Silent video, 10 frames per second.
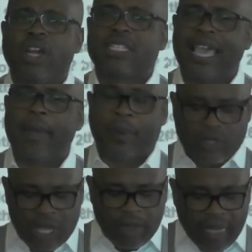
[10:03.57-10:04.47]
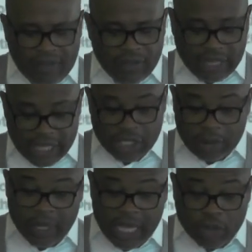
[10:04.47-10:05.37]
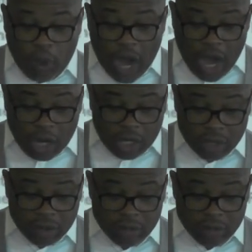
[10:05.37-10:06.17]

or examples of this, but it's work.